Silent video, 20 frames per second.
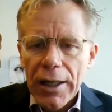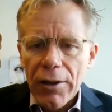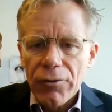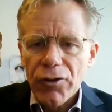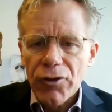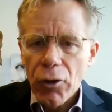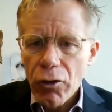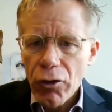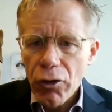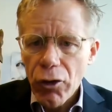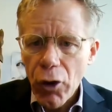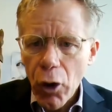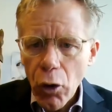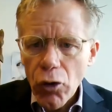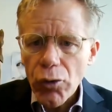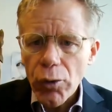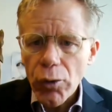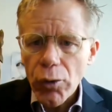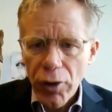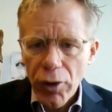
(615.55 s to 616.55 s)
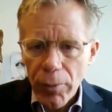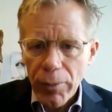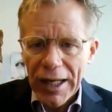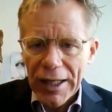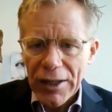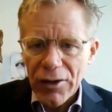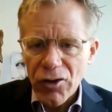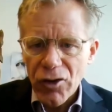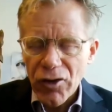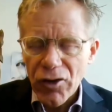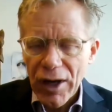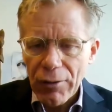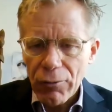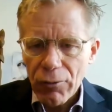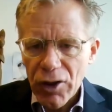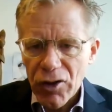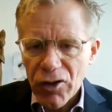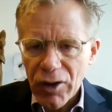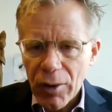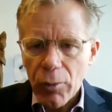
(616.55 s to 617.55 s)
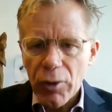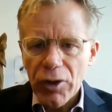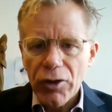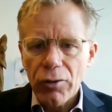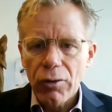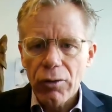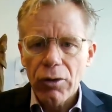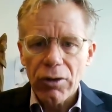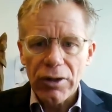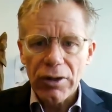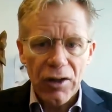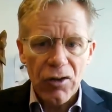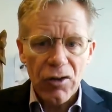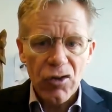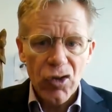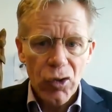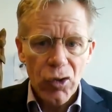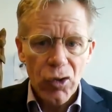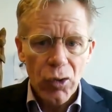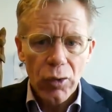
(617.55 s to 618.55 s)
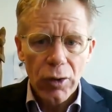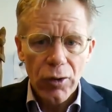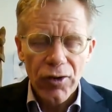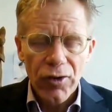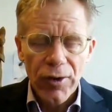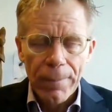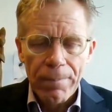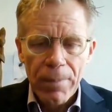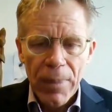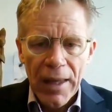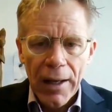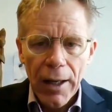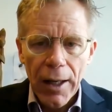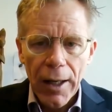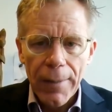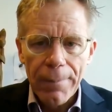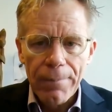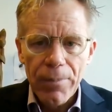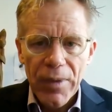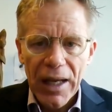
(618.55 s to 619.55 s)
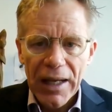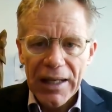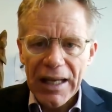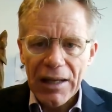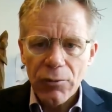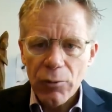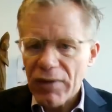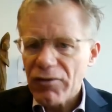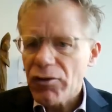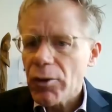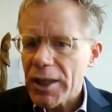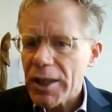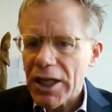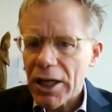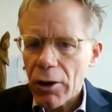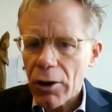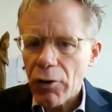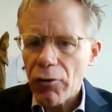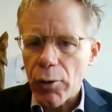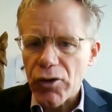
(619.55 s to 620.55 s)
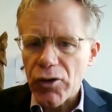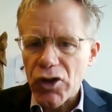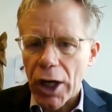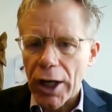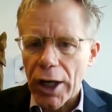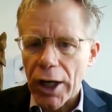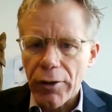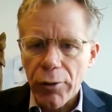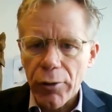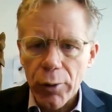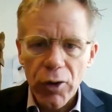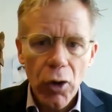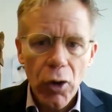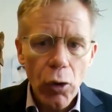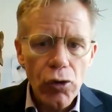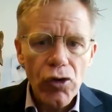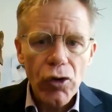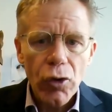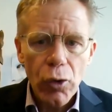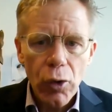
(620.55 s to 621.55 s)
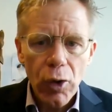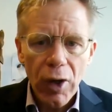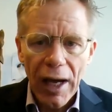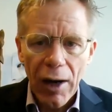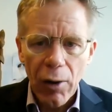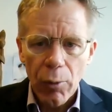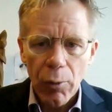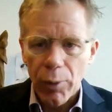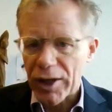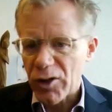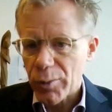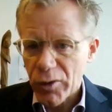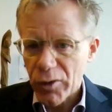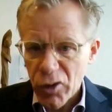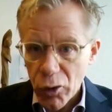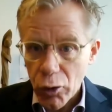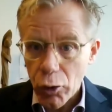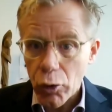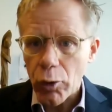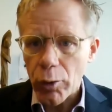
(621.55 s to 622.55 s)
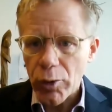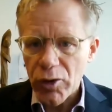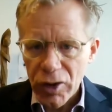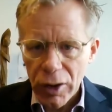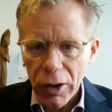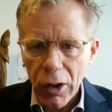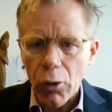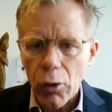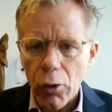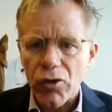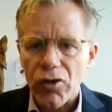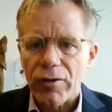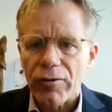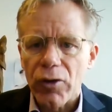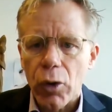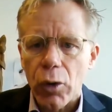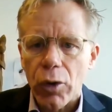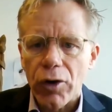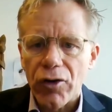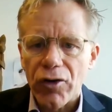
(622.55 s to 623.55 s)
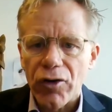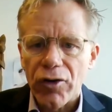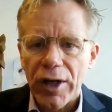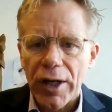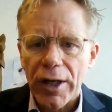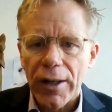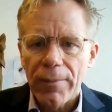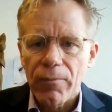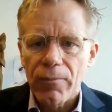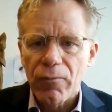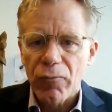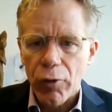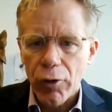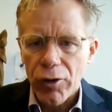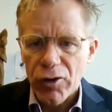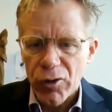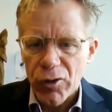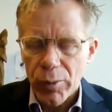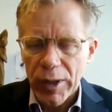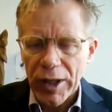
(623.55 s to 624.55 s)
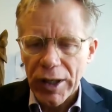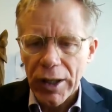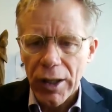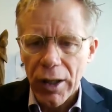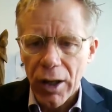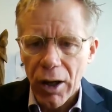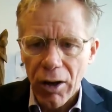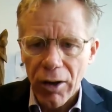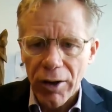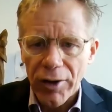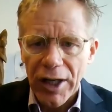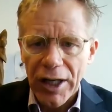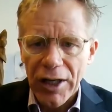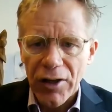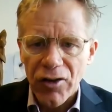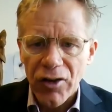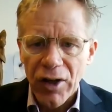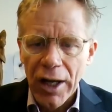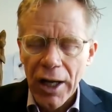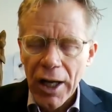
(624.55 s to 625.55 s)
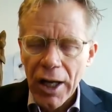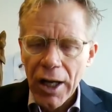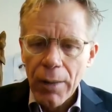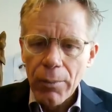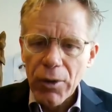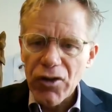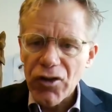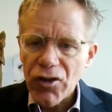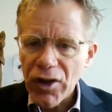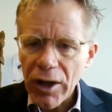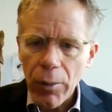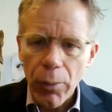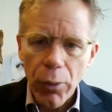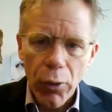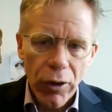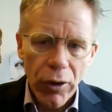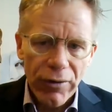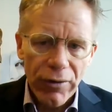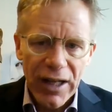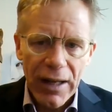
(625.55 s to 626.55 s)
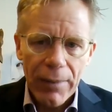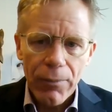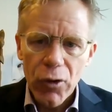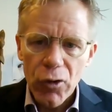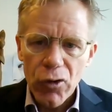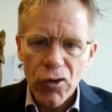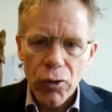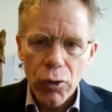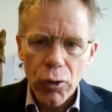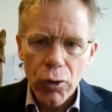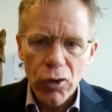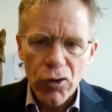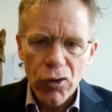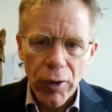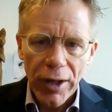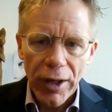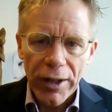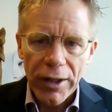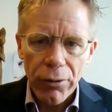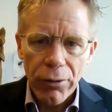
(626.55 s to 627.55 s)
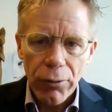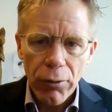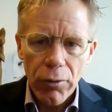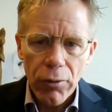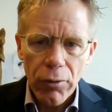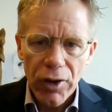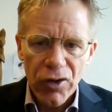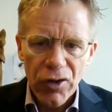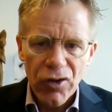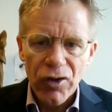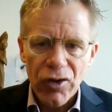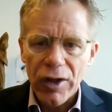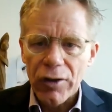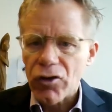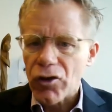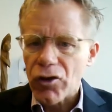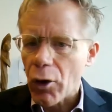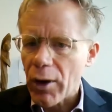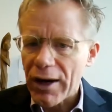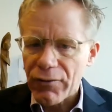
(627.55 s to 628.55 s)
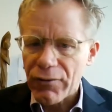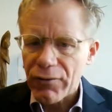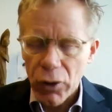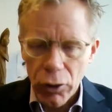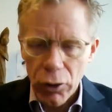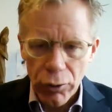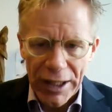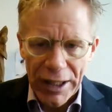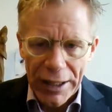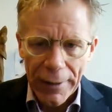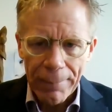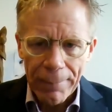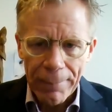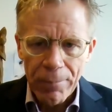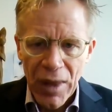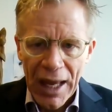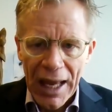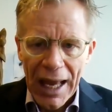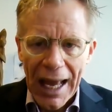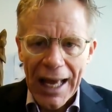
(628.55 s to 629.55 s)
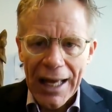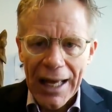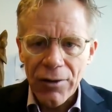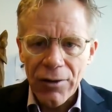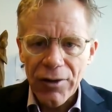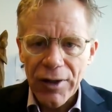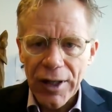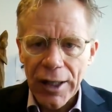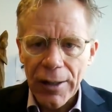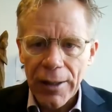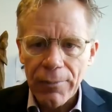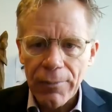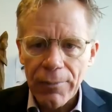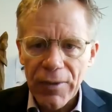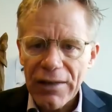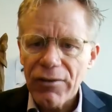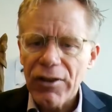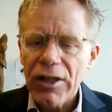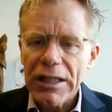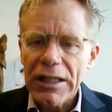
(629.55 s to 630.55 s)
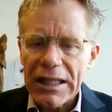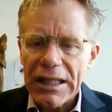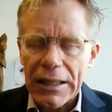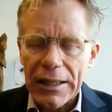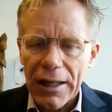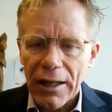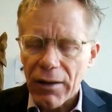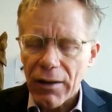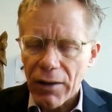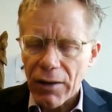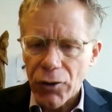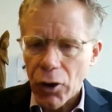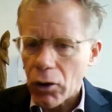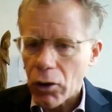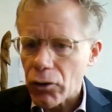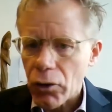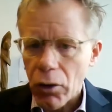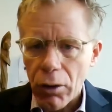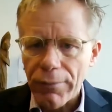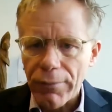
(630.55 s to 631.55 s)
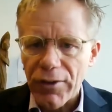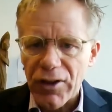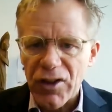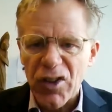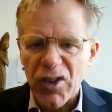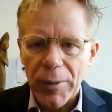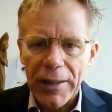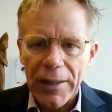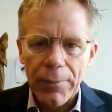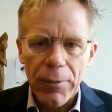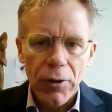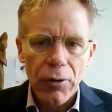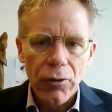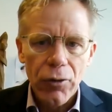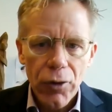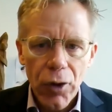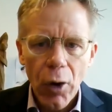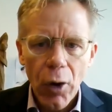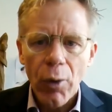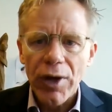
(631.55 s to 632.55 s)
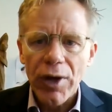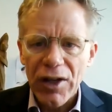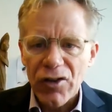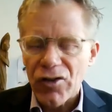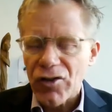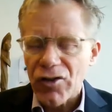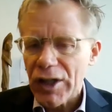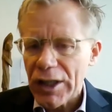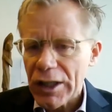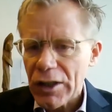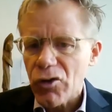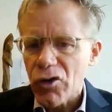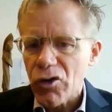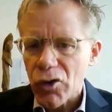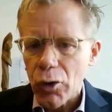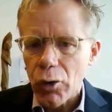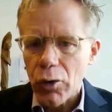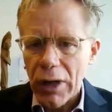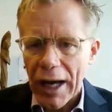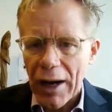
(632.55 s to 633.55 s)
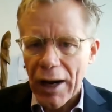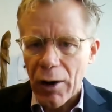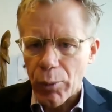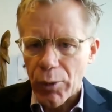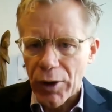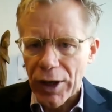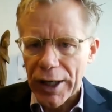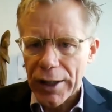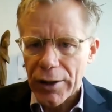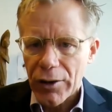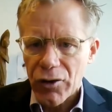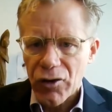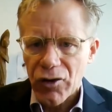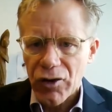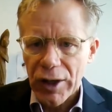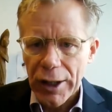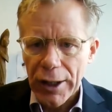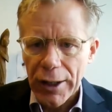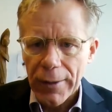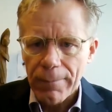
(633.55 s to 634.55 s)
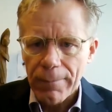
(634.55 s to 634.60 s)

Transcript: So those were the places at risk. And when you looked at schools, again, we have to be careful with China. There were no school outbreaks, but school was closed, of course, for the spring holidays. But Singapore have kept their schools running through this. So have Korea. And even in Italy, I've talked to all of these people. No one has seen school outbreaks.